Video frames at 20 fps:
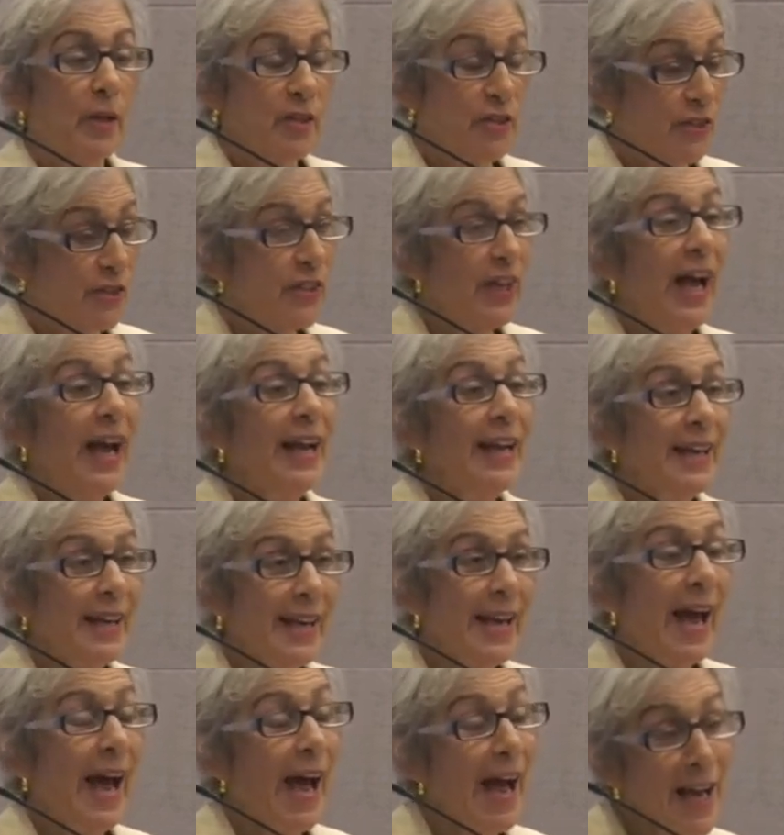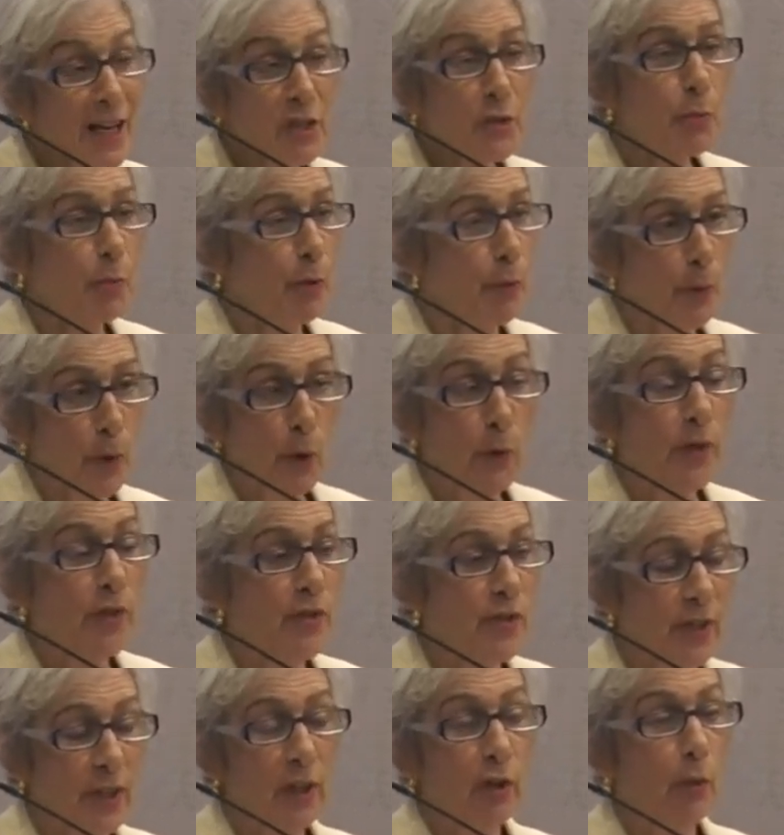Society has
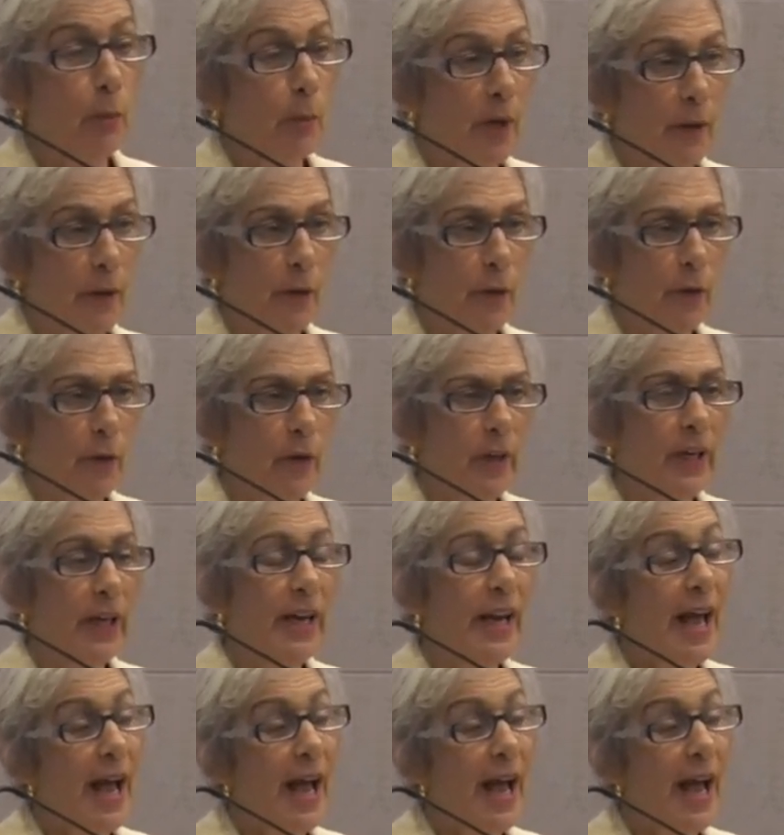promoted single motherhood.